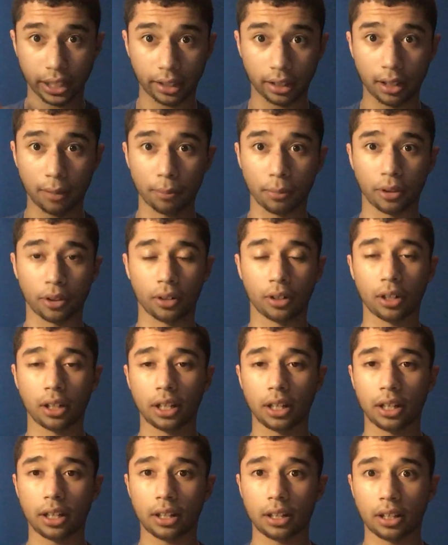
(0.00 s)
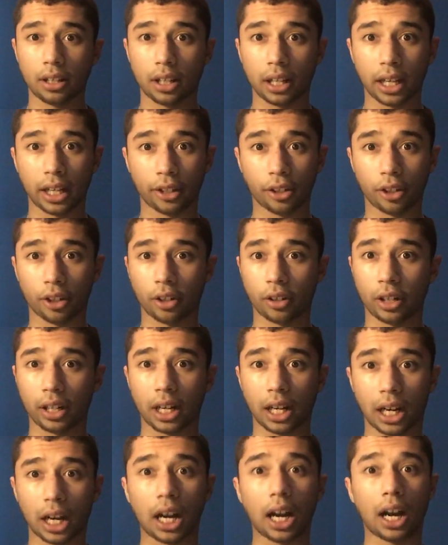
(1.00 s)
that number, and
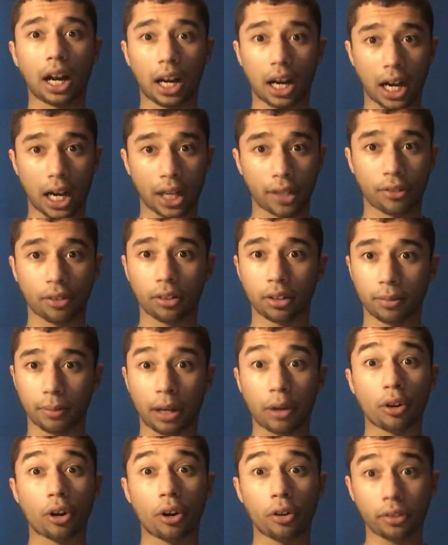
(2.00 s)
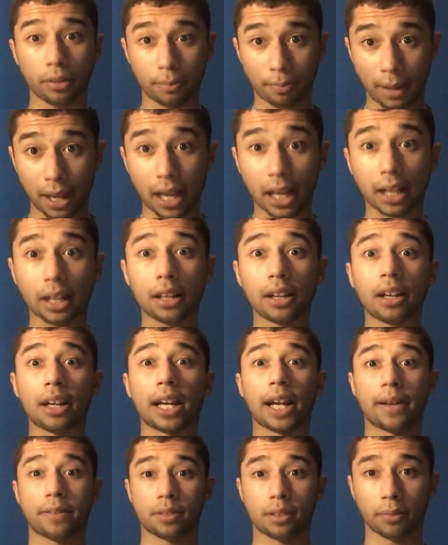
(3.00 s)
I told them I'll call them back
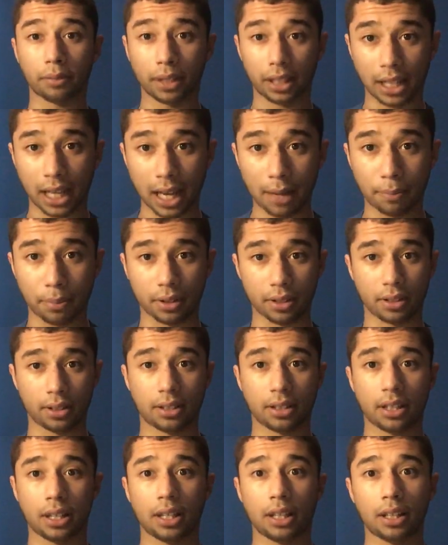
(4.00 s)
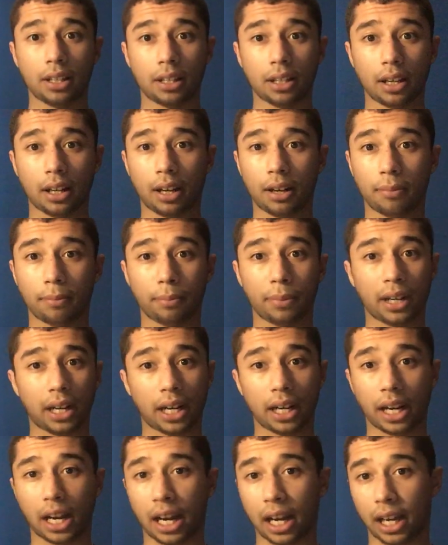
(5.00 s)
if something happens. But
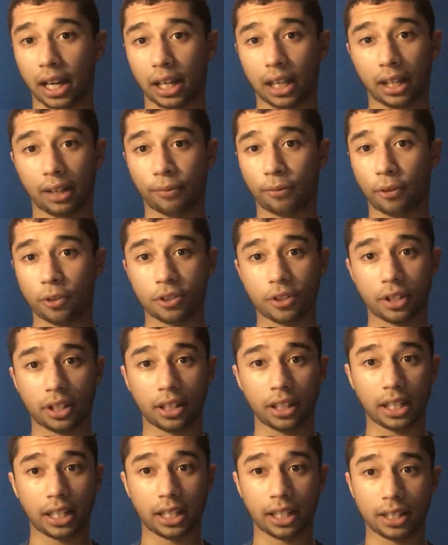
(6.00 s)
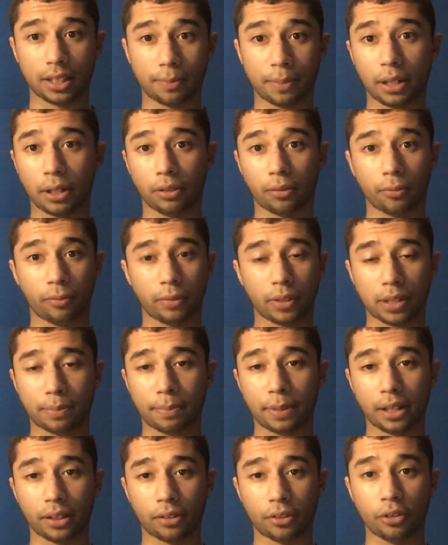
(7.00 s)
I fortunately it's
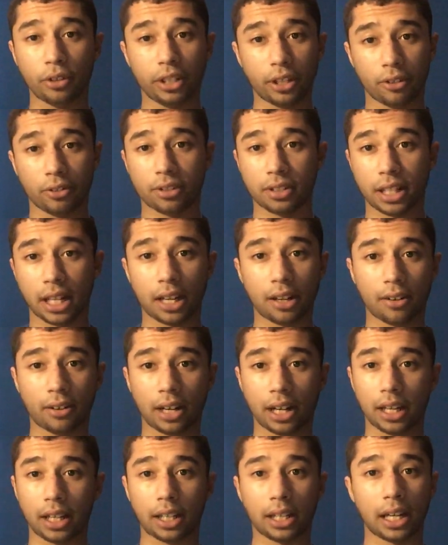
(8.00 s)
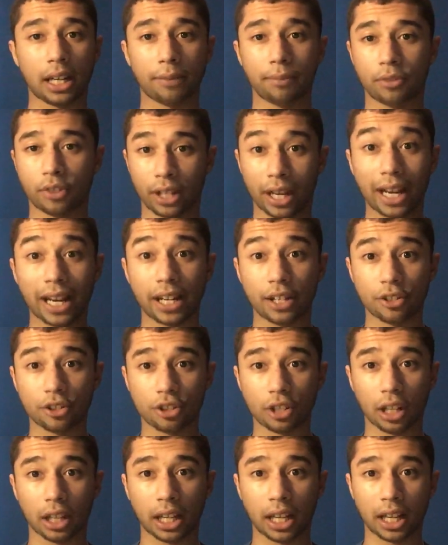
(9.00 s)
been 2 years now. I've
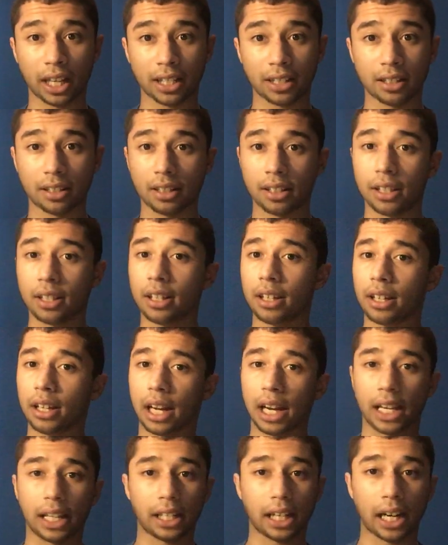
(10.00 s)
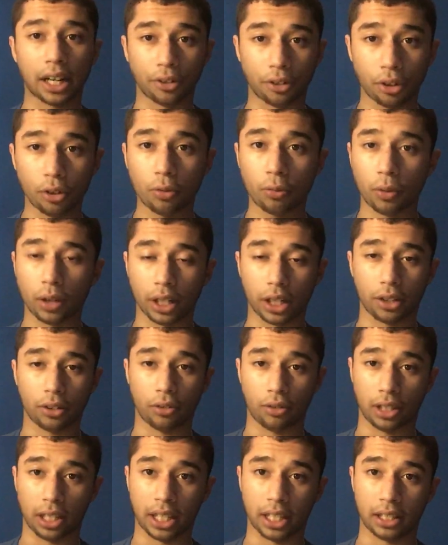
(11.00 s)
changed a lot. I don't want to
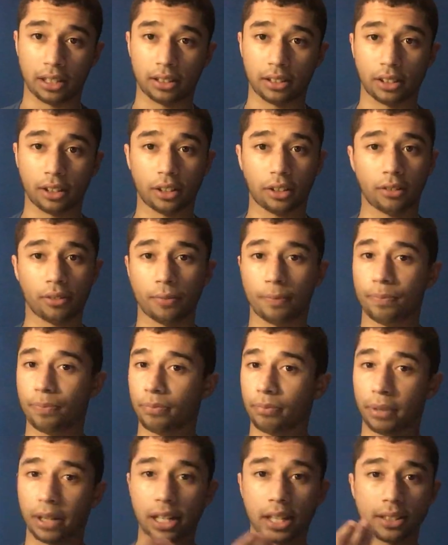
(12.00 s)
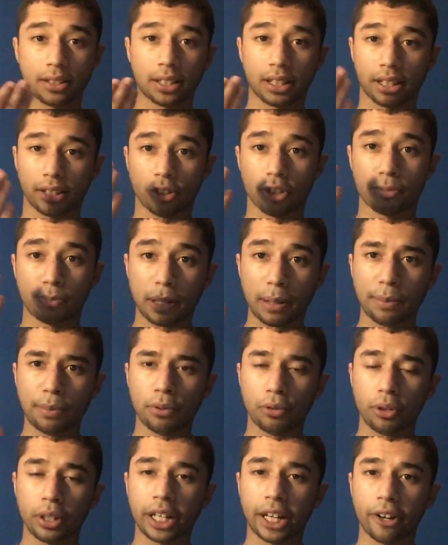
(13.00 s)
do that, because there's people
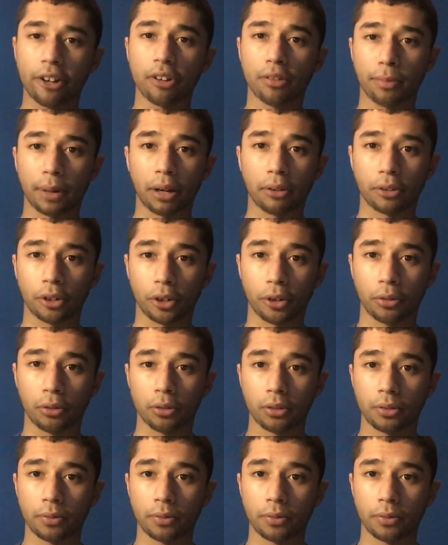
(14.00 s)
who care about you,